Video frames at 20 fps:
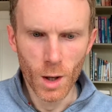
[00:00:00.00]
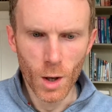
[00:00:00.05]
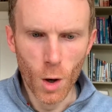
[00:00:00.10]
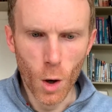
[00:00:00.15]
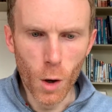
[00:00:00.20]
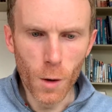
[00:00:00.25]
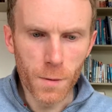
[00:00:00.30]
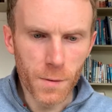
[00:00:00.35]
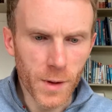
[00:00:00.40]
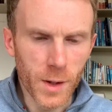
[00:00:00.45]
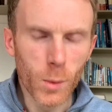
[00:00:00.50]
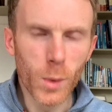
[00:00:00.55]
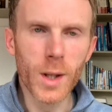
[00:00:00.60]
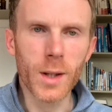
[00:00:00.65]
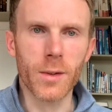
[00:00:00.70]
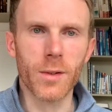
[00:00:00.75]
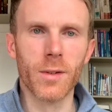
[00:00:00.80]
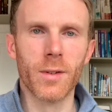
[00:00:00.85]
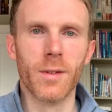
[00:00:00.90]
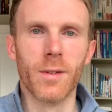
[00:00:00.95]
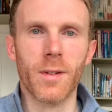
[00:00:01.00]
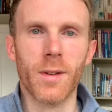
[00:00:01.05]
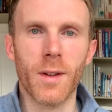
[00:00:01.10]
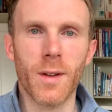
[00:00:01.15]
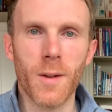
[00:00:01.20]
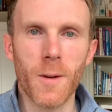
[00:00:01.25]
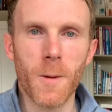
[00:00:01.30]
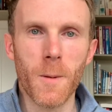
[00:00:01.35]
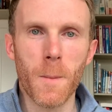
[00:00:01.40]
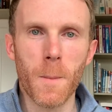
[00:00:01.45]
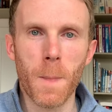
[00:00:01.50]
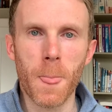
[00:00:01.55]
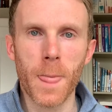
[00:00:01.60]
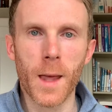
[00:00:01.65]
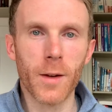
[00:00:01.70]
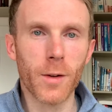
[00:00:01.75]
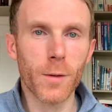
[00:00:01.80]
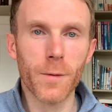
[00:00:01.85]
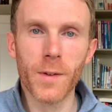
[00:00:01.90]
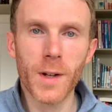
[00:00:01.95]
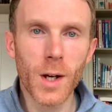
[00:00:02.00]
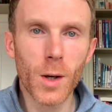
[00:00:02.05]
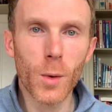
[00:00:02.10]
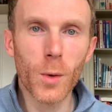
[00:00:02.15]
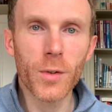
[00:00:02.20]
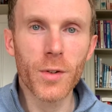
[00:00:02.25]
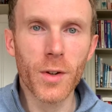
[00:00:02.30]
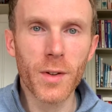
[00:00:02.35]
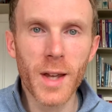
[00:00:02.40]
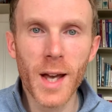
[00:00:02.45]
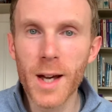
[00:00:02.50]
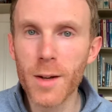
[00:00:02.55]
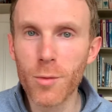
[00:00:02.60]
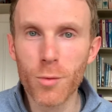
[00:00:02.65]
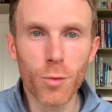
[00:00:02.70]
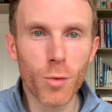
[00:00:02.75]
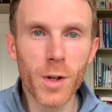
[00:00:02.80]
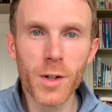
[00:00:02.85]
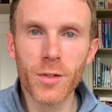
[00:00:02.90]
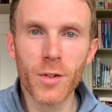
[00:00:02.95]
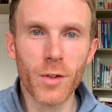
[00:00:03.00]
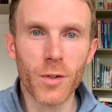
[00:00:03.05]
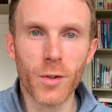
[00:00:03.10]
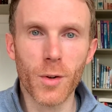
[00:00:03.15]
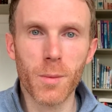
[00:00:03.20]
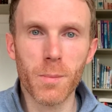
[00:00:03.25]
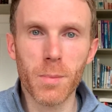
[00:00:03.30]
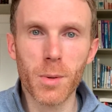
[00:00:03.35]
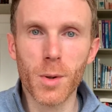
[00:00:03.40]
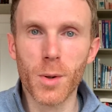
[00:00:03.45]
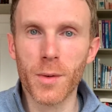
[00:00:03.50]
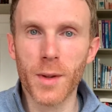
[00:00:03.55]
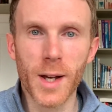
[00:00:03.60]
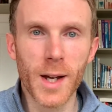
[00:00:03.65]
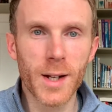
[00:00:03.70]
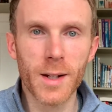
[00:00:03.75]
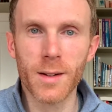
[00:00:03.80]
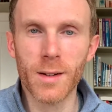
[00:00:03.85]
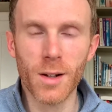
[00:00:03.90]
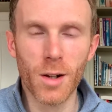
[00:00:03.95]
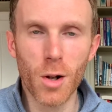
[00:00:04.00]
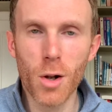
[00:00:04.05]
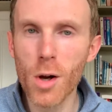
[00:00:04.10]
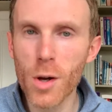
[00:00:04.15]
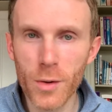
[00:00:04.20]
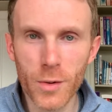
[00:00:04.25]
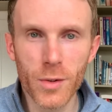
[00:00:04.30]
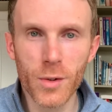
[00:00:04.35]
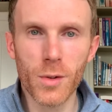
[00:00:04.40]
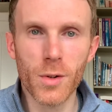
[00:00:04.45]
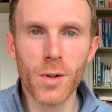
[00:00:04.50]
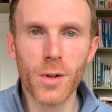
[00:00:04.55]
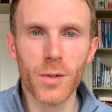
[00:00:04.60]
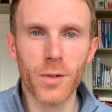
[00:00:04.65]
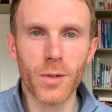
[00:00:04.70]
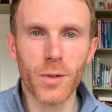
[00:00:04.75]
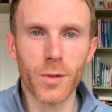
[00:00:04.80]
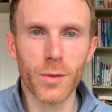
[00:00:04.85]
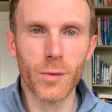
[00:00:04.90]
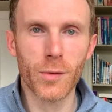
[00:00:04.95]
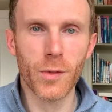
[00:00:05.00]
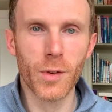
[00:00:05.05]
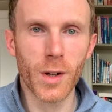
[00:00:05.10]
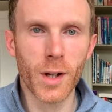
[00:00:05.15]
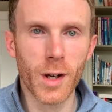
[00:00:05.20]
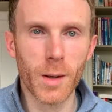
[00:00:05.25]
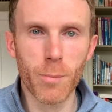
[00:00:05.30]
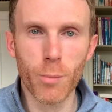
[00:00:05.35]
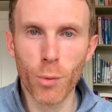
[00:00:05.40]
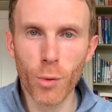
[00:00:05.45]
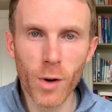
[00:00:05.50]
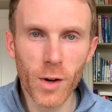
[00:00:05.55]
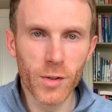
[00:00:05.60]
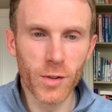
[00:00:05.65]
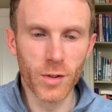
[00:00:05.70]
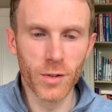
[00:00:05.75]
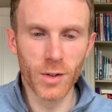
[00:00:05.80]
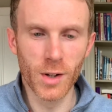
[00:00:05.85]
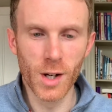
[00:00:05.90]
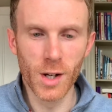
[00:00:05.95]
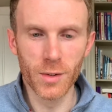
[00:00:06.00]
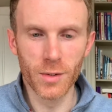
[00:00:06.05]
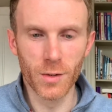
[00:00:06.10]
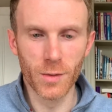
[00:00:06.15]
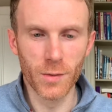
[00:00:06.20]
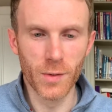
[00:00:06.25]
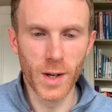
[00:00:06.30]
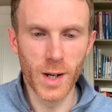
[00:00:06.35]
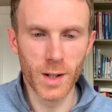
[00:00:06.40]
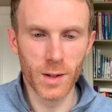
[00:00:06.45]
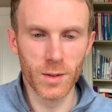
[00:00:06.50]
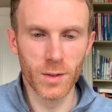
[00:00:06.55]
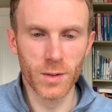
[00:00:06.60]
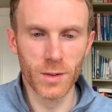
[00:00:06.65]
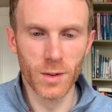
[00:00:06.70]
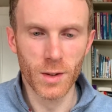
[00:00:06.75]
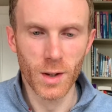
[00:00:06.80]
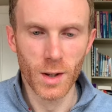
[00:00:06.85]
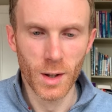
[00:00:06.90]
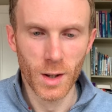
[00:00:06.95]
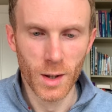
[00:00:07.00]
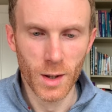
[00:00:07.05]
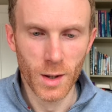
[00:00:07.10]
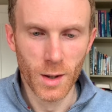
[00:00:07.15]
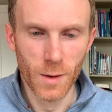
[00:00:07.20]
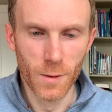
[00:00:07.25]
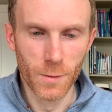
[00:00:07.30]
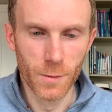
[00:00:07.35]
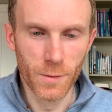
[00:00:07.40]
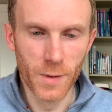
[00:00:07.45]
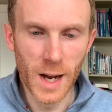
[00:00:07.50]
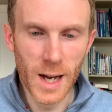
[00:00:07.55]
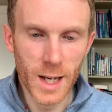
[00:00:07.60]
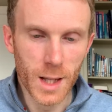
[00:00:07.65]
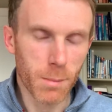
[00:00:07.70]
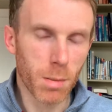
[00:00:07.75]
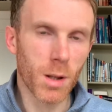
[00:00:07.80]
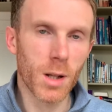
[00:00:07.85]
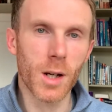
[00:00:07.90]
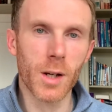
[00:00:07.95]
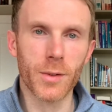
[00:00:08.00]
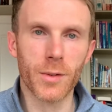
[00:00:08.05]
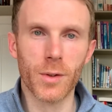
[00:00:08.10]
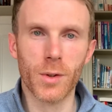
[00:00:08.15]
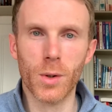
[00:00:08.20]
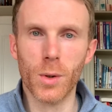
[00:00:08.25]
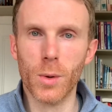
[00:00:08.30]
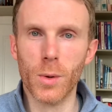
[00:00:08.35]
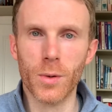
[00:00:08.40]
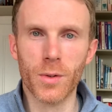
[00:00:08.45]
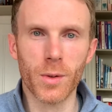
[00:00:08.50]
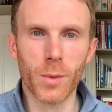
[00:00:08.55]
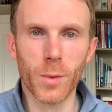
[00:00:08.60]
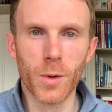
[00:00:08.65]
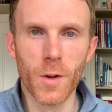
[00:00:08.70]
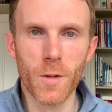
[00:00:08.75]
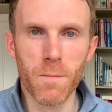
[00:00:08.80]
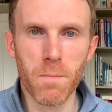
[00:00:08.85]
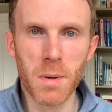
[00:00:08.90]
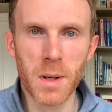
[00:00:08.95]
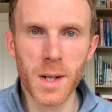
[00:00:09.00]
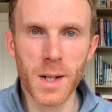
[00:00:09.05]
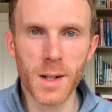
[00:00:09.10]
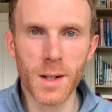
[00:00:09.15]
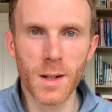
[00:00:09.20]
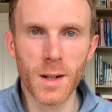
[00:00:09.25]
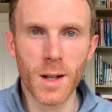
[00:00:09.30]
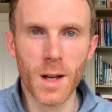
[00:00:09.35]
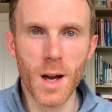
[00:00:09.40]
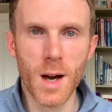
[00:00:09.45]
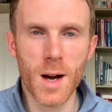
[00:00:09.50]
Off they went. And don't forget also, they had riches on board. They had lots and lots of precious artifacts, valuable articles that would have been